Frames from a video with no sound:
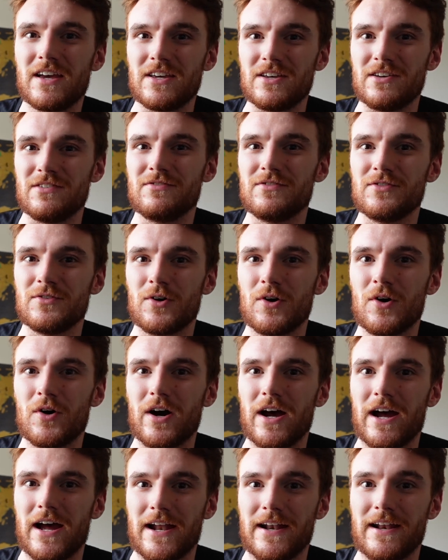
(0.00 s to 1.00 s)
if you're
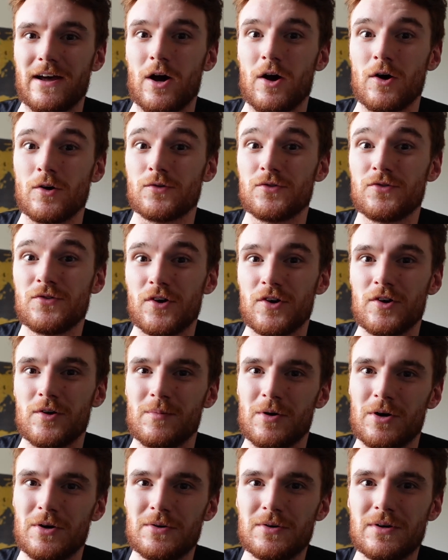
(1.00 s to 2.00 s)
an
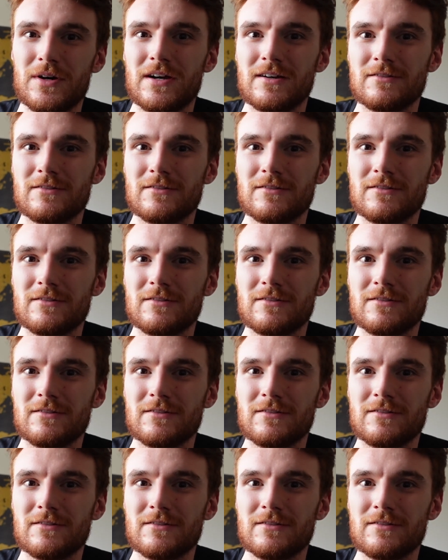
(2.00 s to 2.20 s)
autónomo,